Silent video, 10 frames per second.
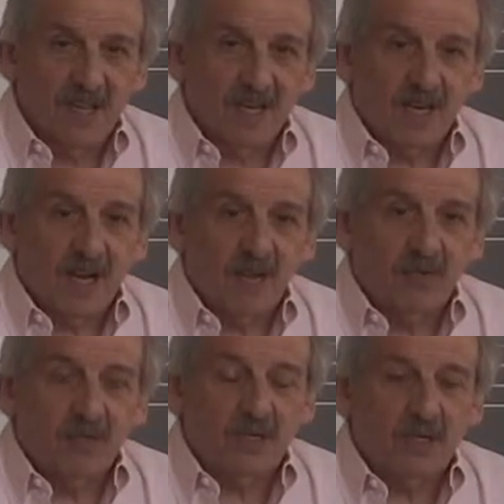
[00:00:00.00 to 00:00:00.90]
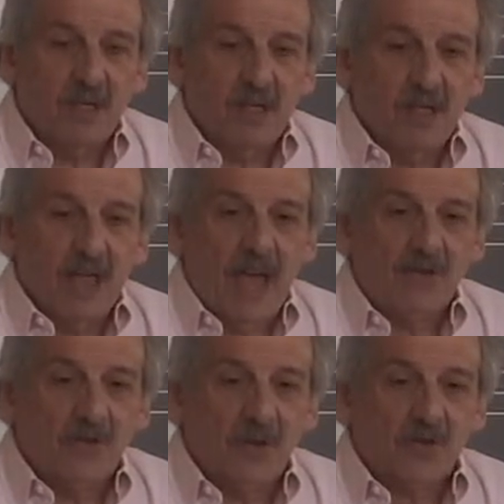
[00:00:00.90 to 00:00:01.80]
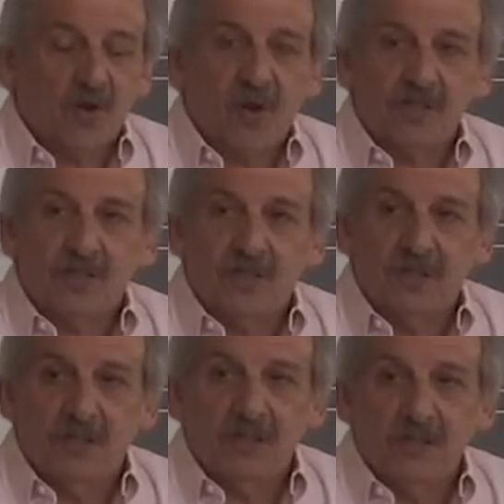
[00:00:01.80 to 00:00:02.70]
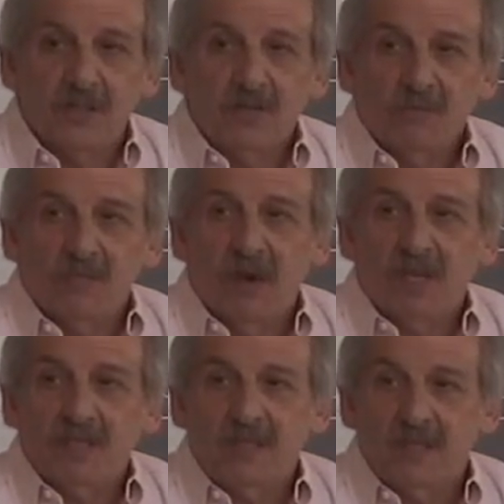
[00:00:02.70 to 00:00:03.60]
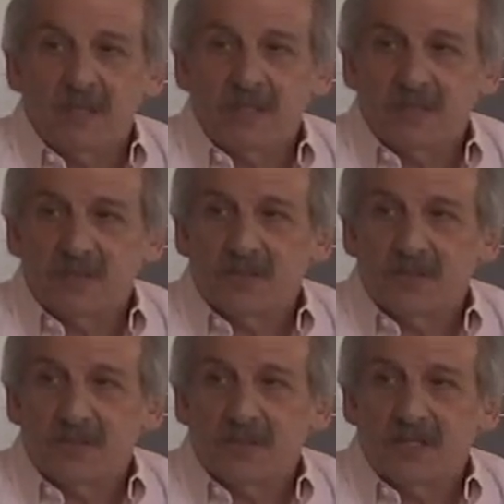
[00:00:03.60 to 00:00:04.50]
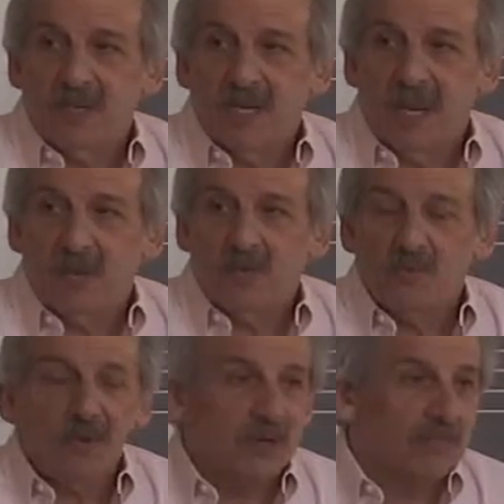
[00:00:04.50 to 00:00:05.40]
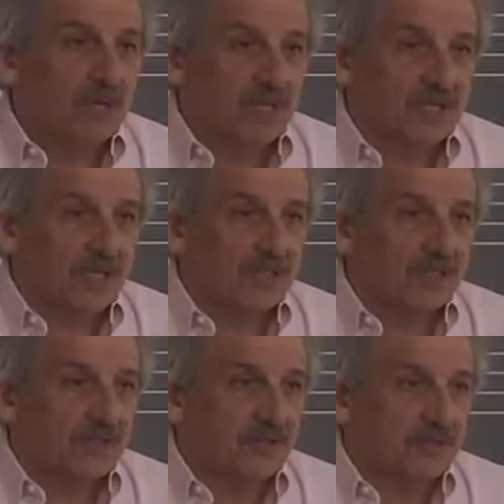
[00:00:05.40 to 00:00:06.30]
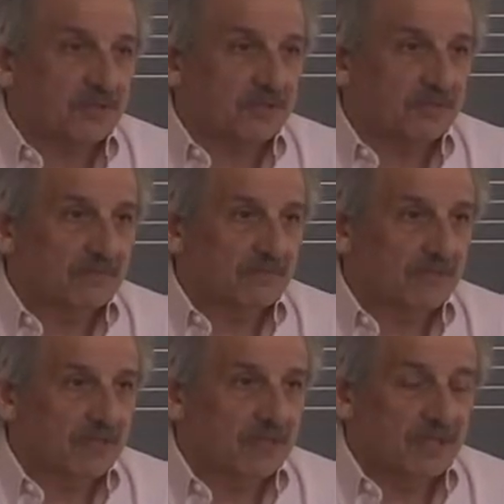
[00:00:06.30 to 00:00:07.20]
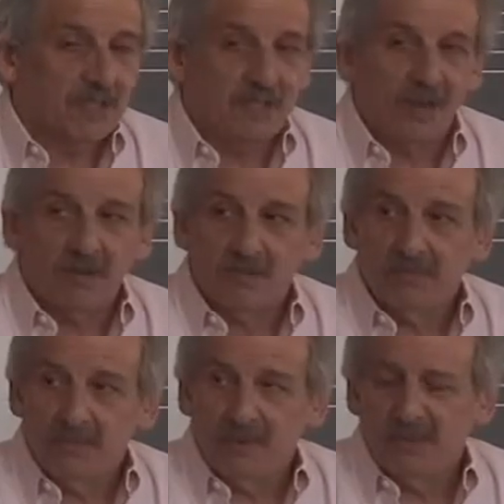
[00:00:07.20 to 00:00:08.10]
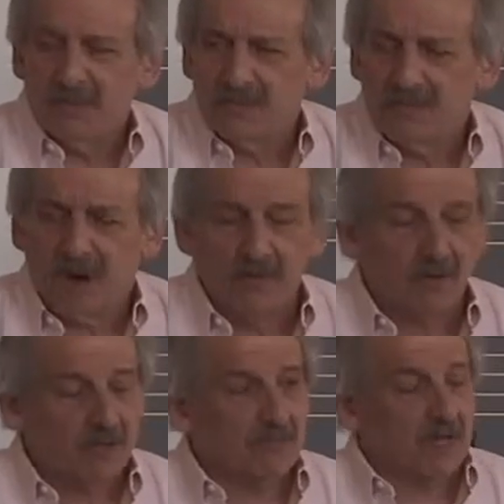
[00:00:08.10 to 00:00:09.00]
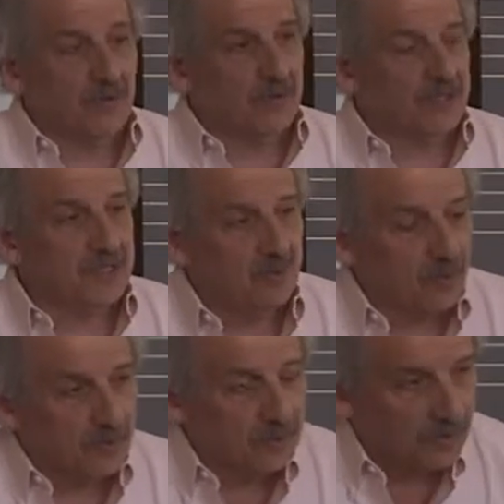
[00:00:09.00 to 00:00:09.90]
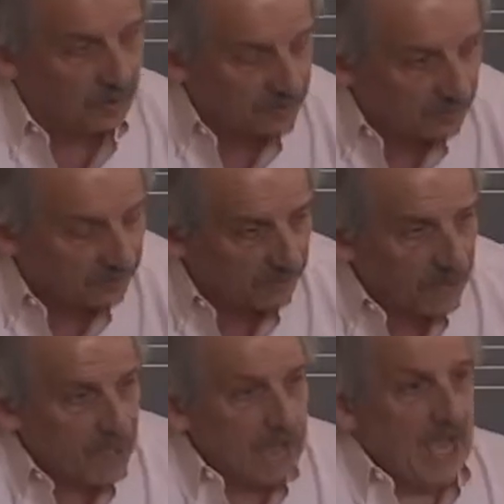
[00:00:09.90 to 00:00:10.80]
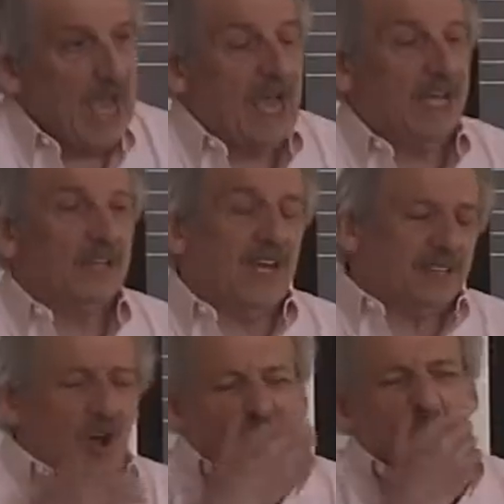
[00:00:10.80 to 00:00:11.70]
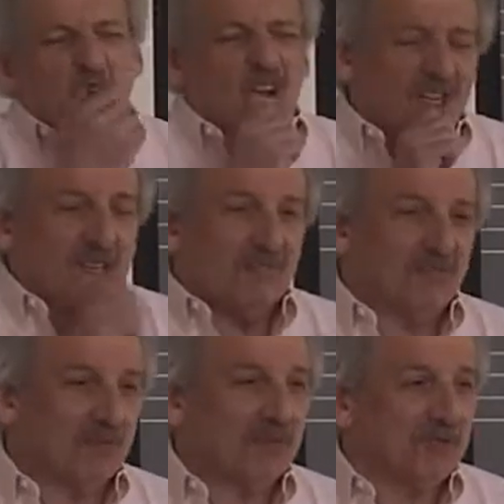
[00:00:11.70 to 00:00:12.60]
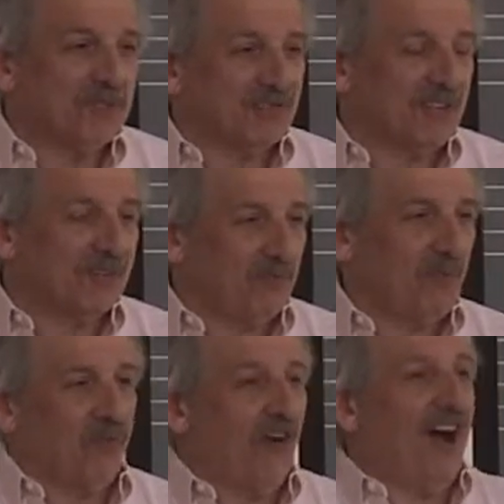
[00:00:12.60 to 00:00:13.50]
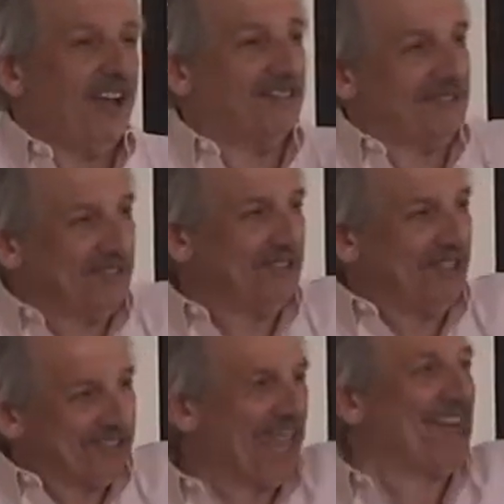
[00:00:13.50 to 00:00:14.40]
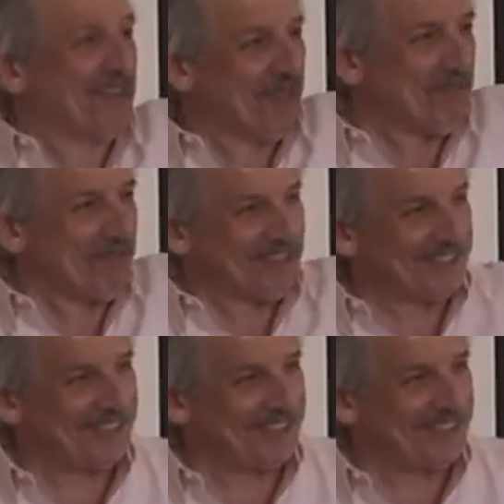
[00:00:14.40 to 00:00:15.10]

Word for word: And I will, at no charge to you, run an institution and I will rehabilitate these children, these, these young, it was primarily men, although he did work with girls too. And they said, Oh, you know, typical British fashion, fine, take it.